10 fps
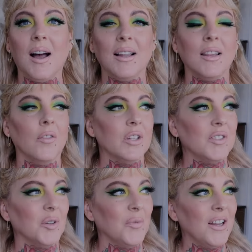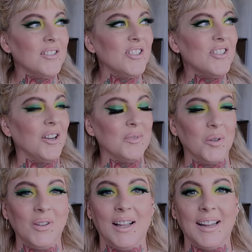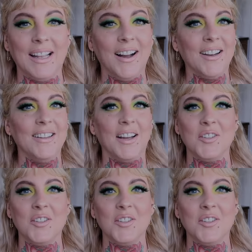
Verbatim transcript: I love it so much. I'm so glad I got it.